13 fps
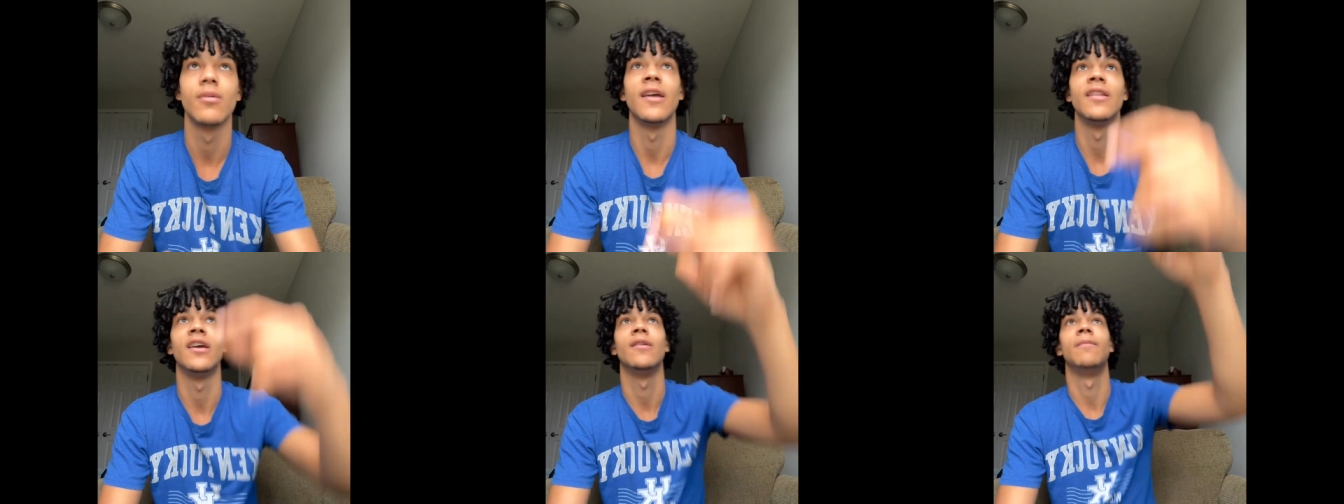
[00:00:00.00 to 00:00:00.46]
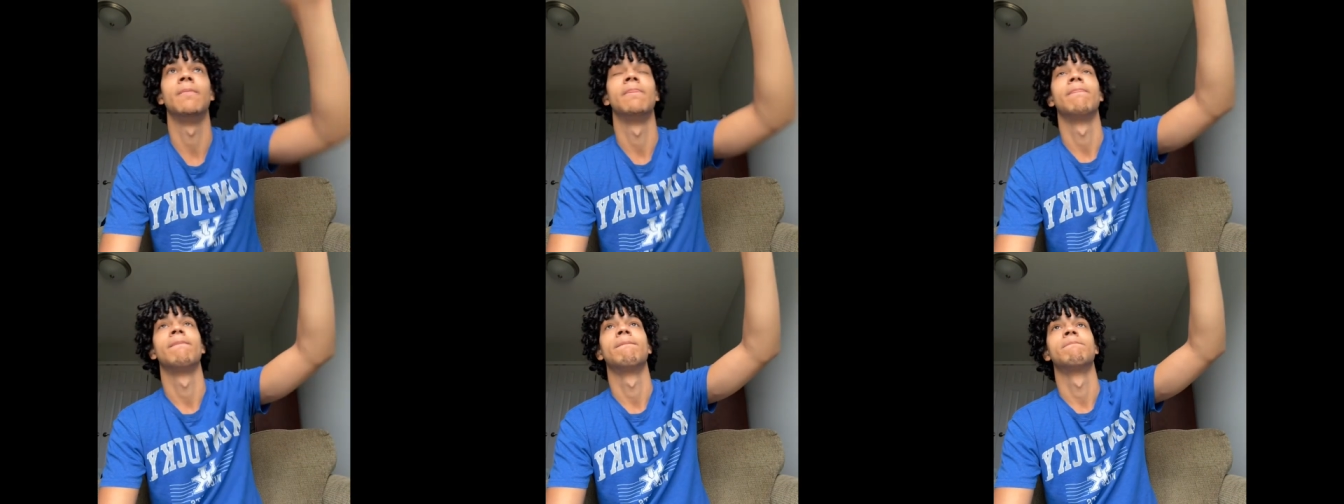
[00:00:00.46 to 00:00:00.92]
And then
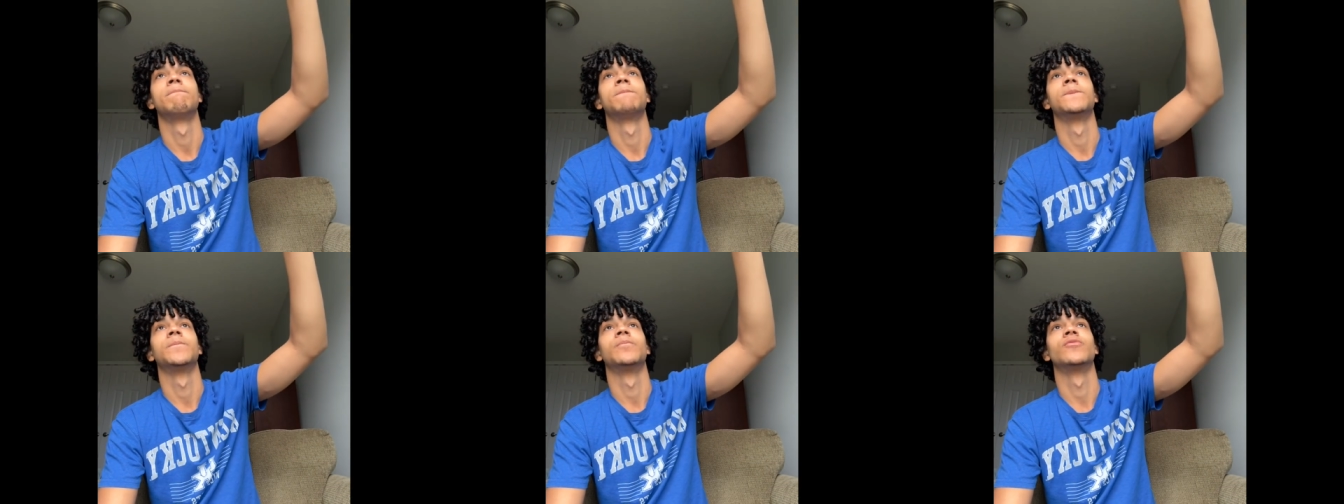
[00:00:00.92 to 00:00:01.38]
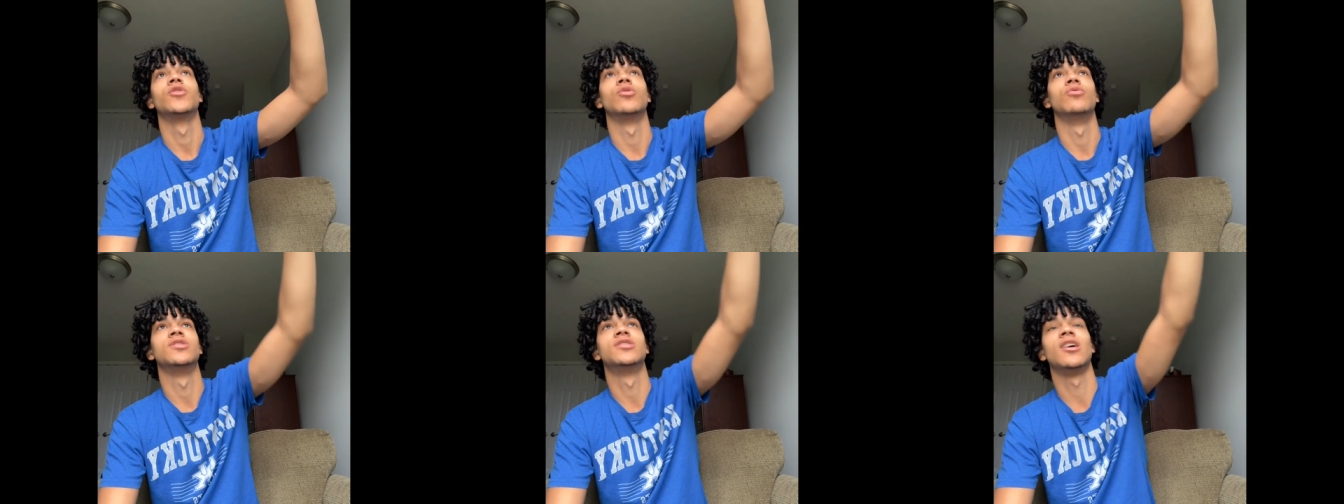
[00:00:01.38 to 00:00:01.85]
there
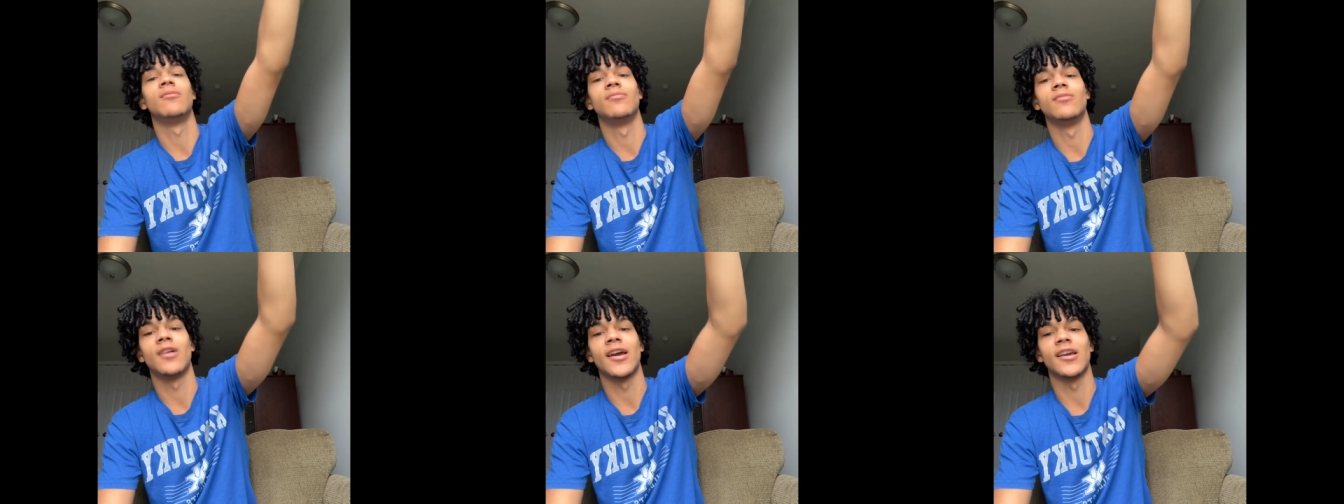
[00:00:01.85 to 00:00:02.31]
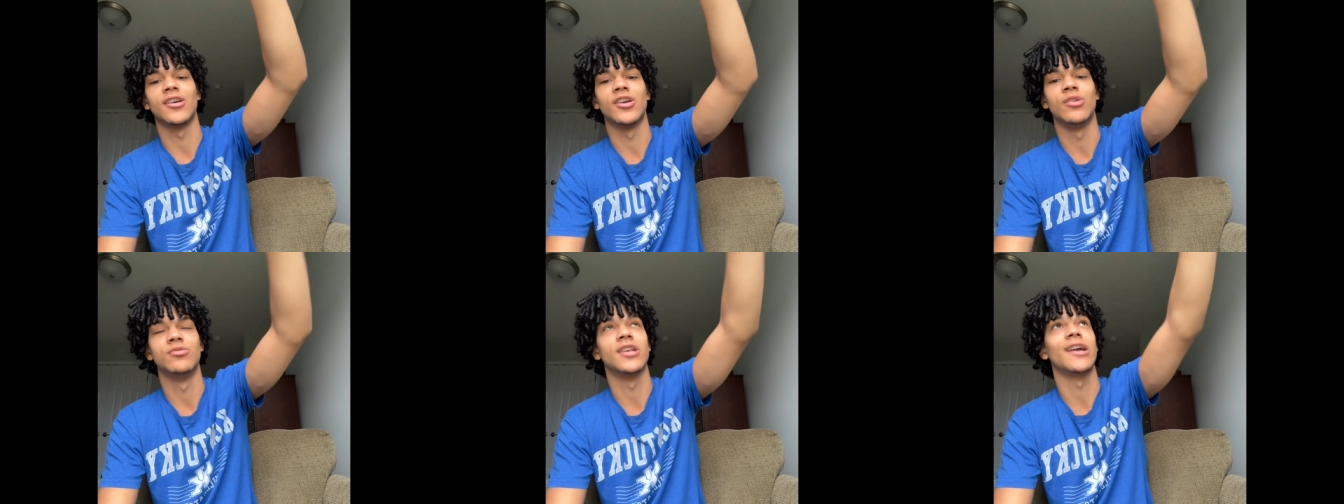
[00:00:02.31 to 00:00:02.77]
was something like,
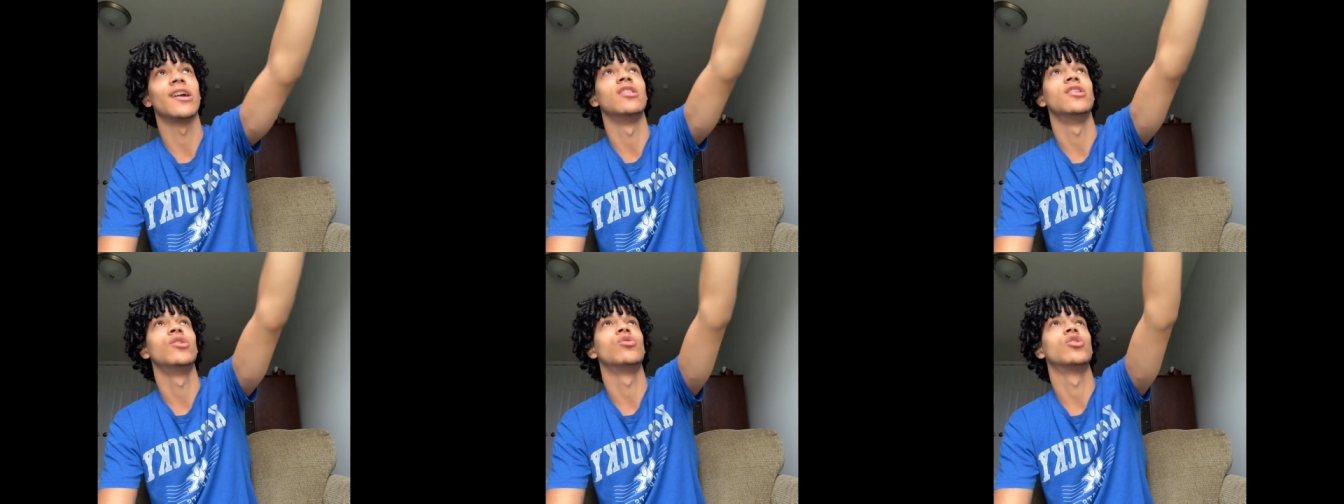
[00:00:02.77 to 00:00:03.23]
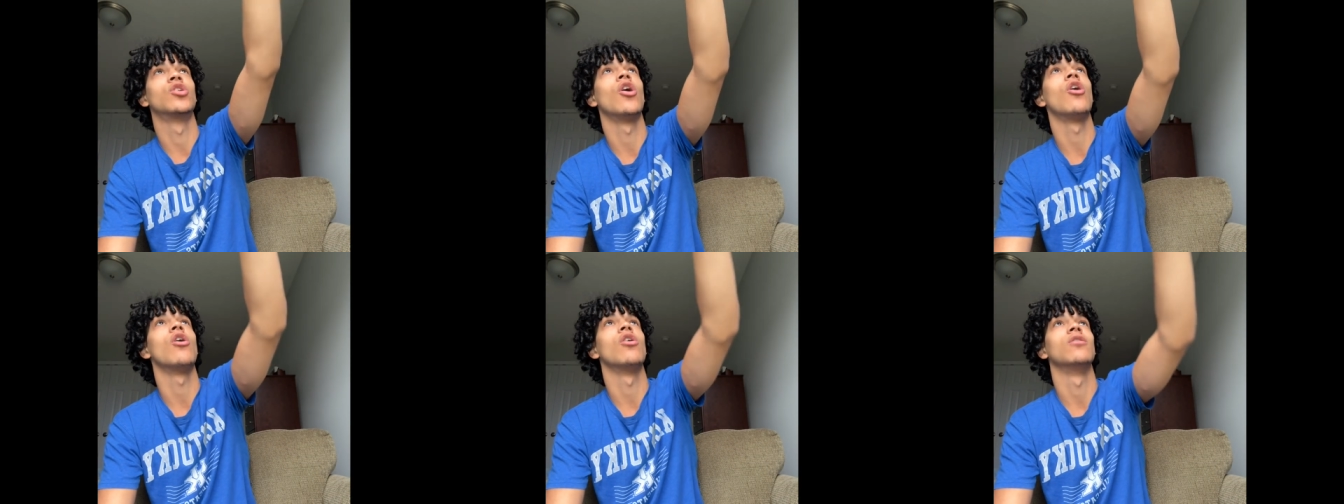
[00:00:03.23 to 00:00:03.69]
it was like a little
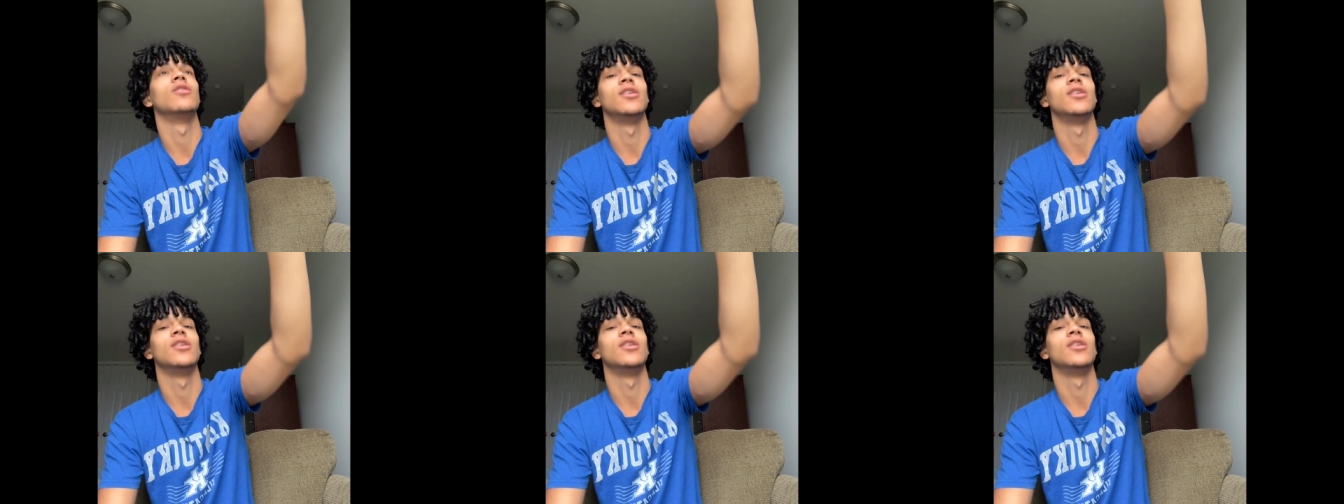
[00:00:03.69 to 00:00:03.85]
card.